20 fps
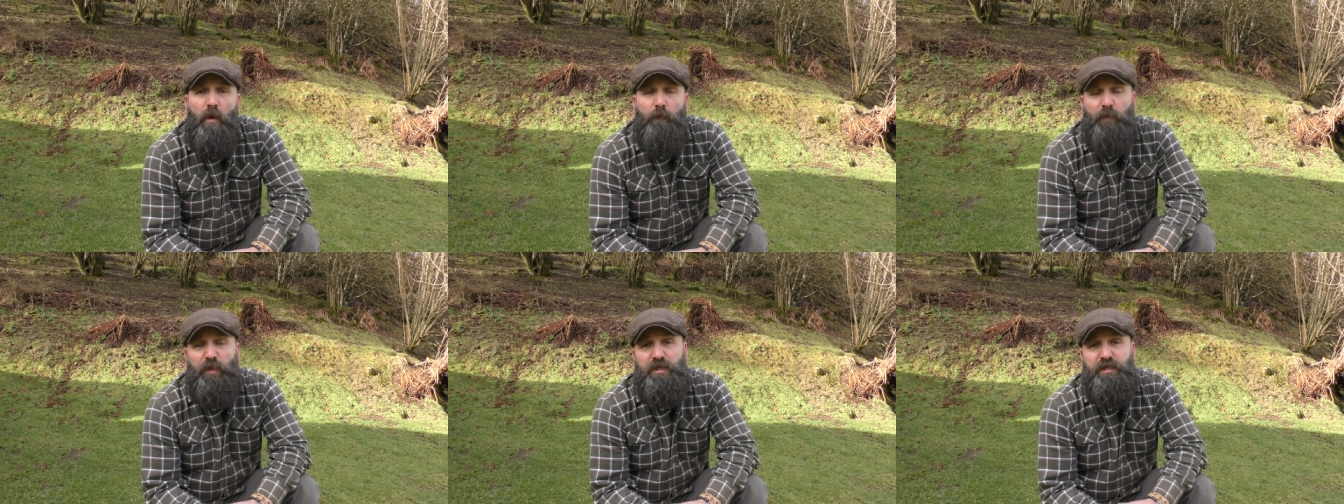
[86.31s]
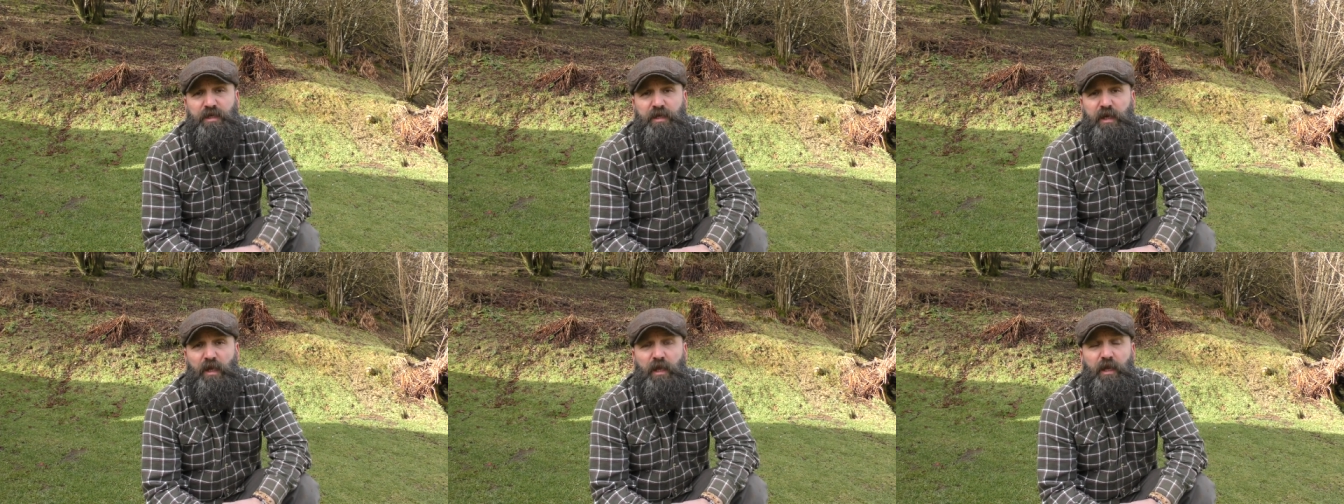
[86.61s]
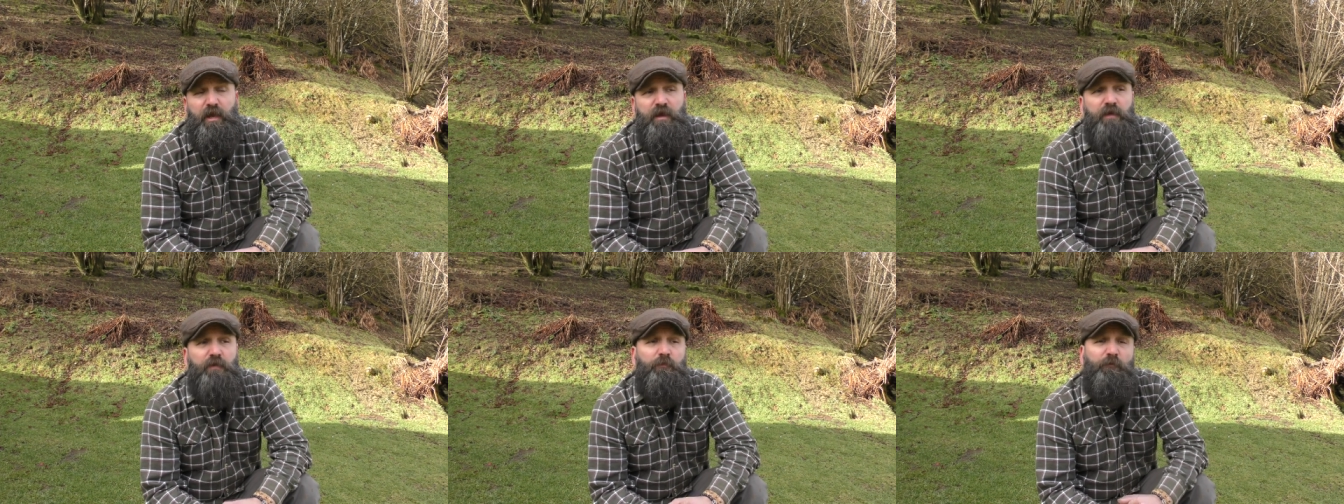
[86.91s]

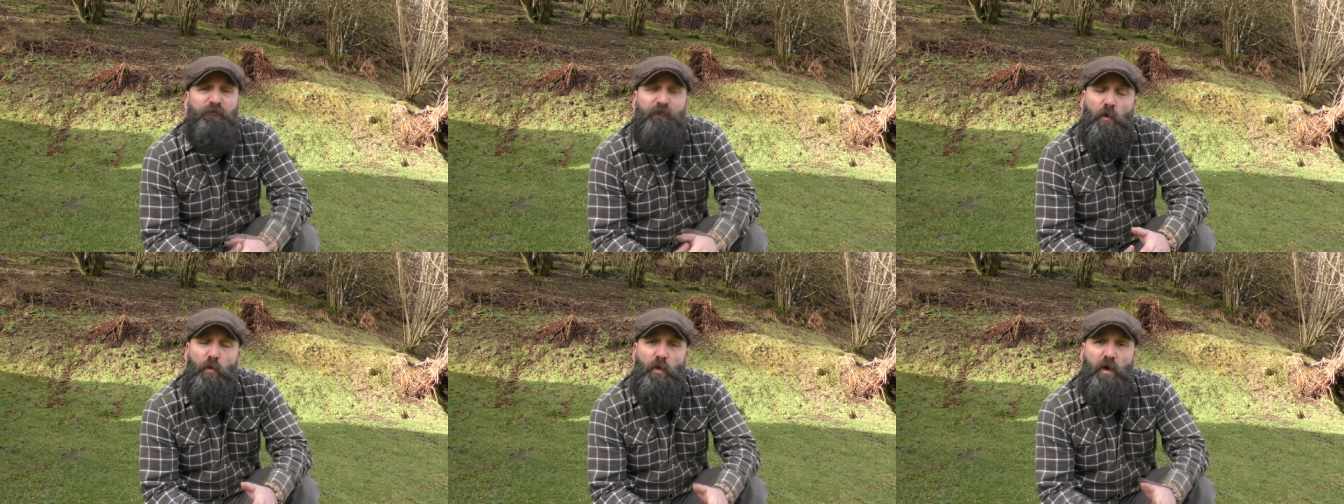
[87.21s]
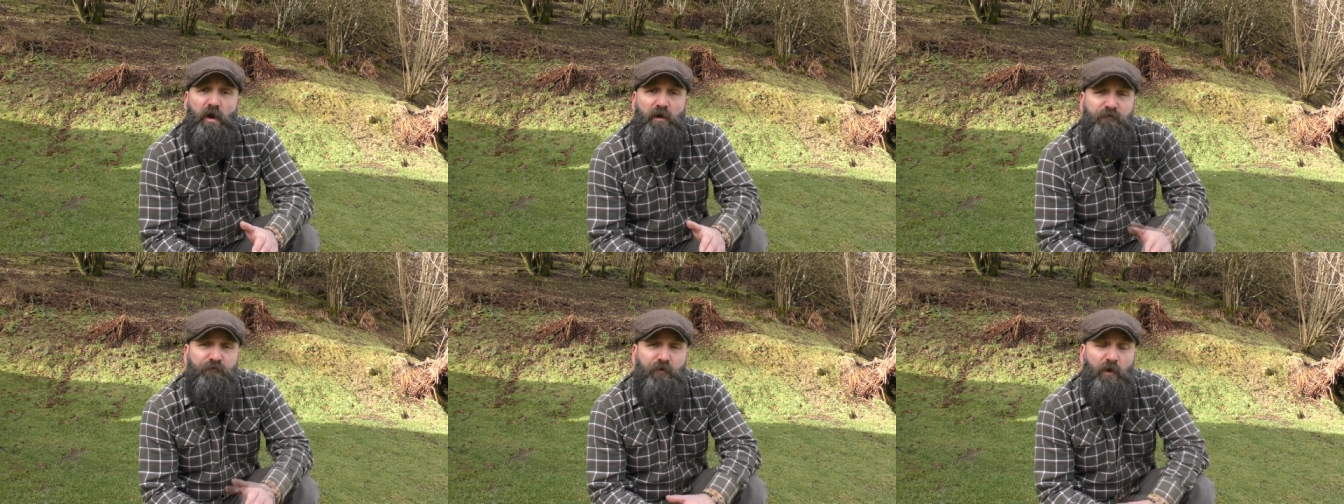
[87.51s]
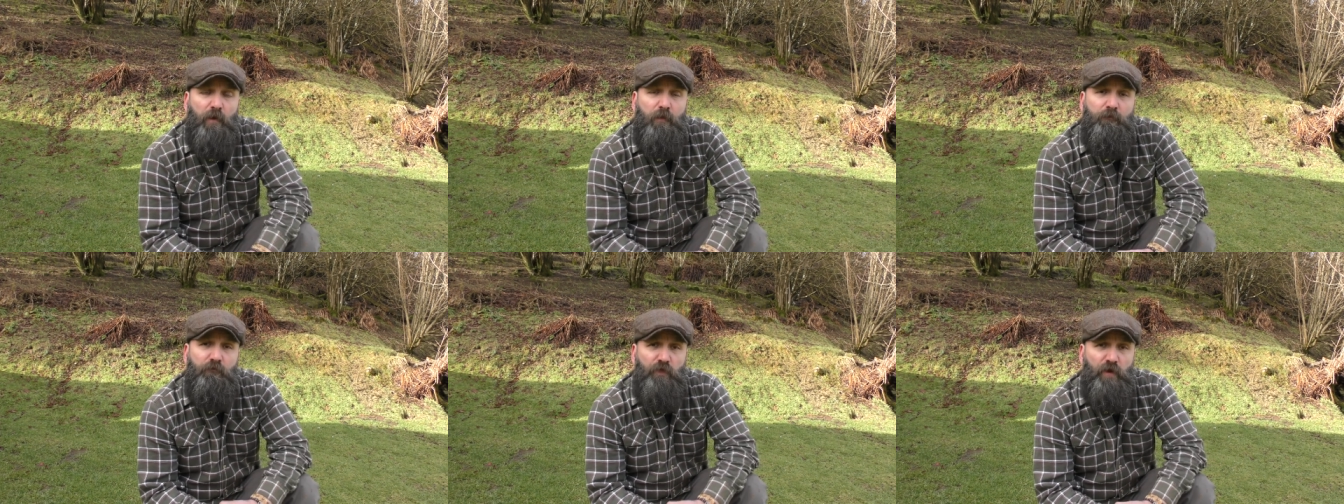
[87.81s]
particularly footwear
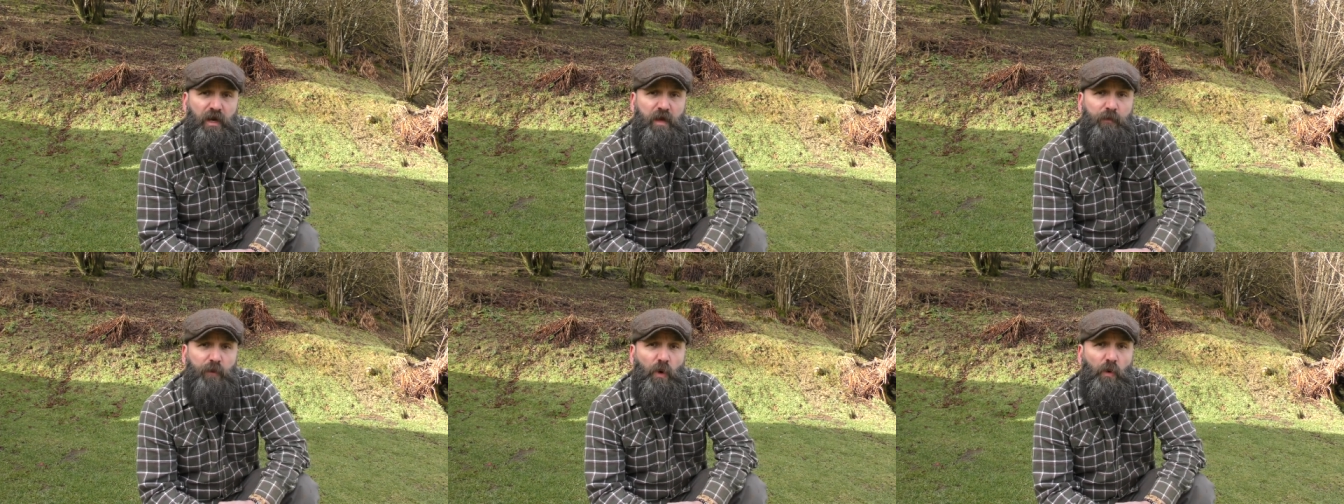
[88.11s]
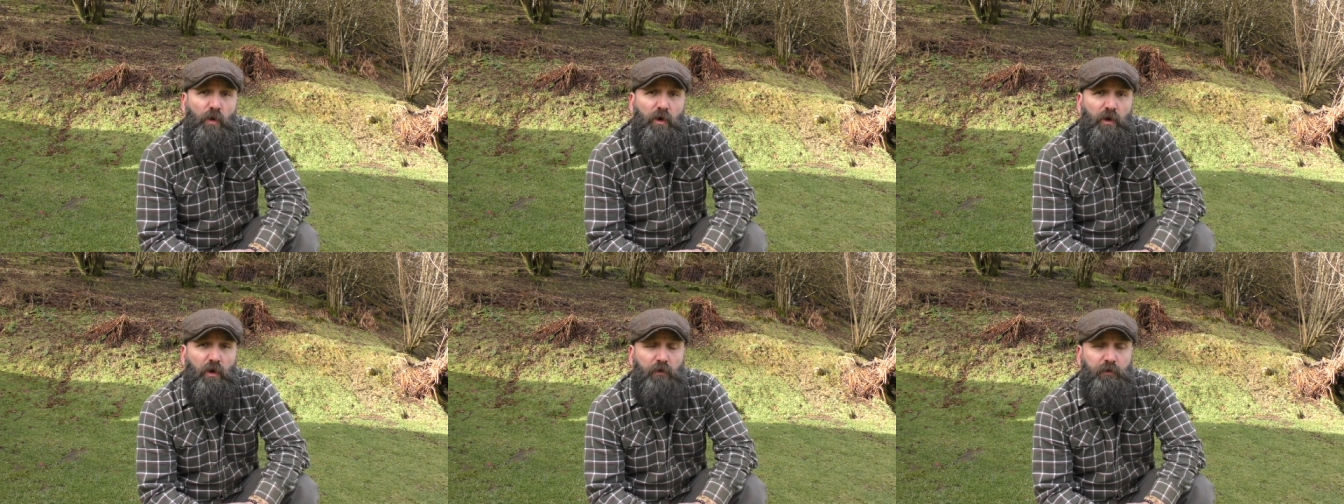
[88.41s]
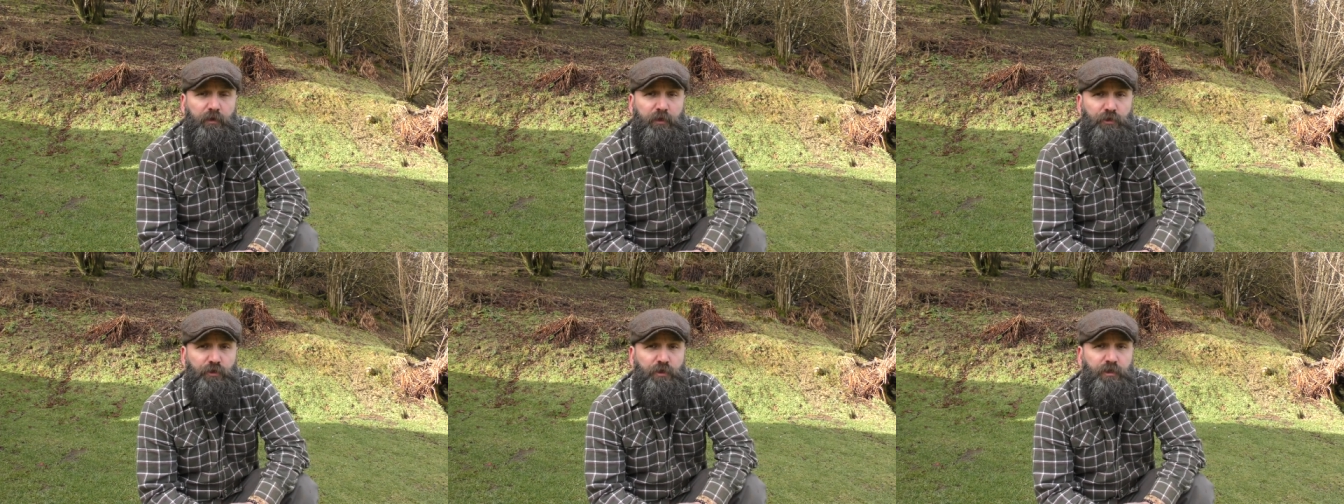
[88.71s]
for really poor
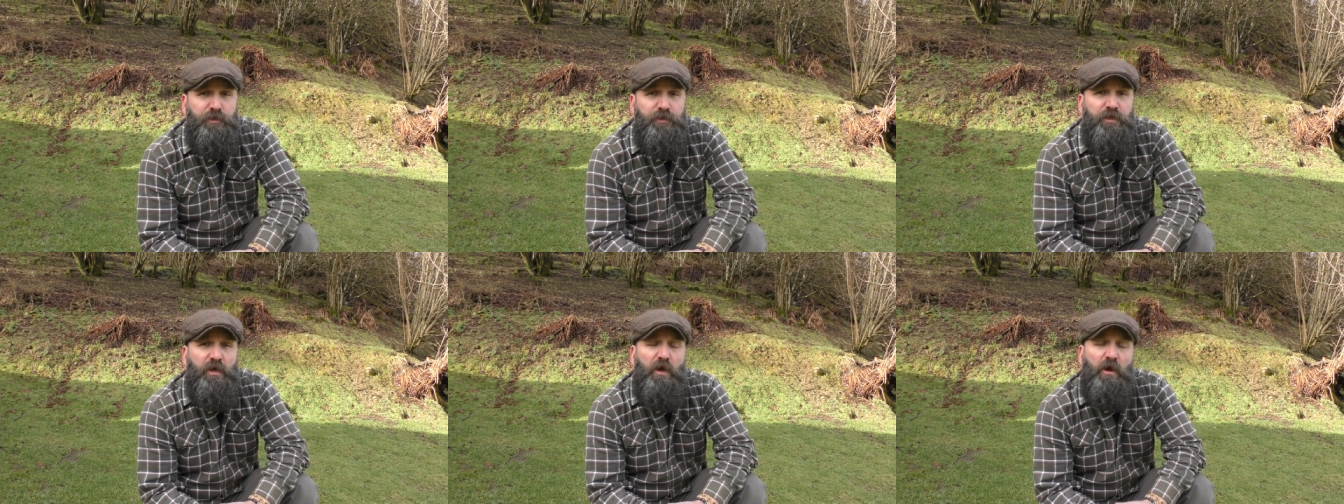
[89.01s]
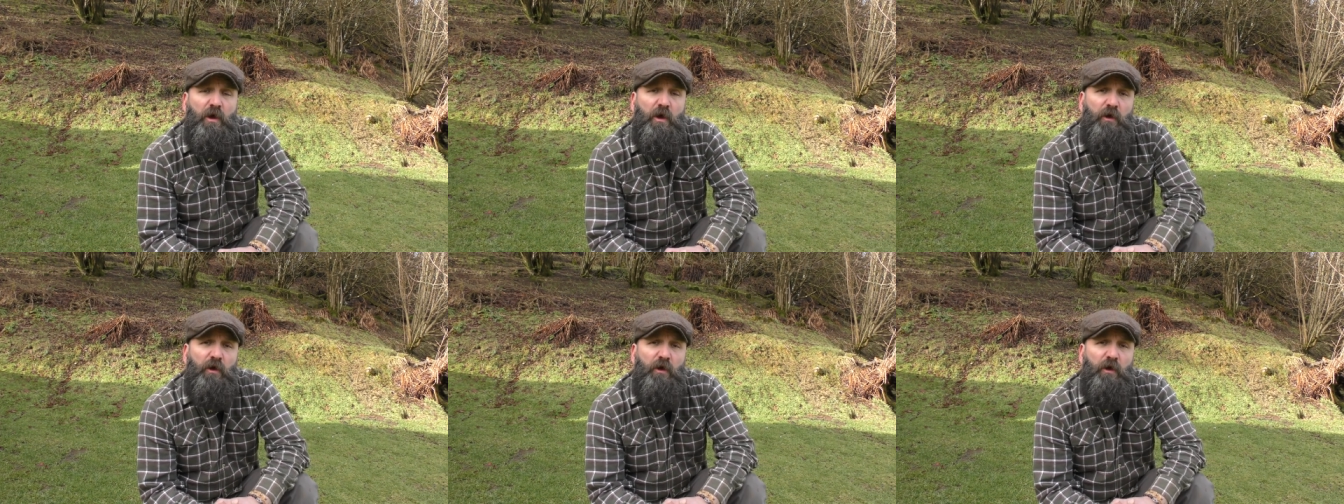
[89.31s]
conditions.